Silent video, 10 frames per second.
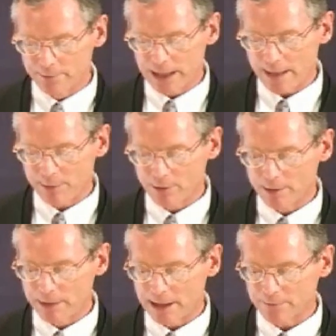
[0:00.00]
of capital
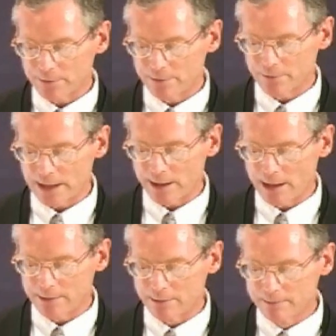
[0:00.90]
capacity sat
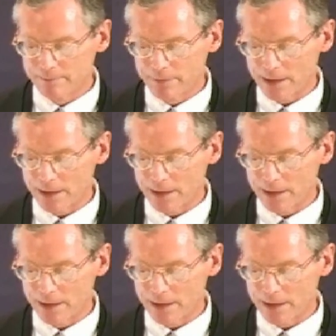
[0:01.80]
idle,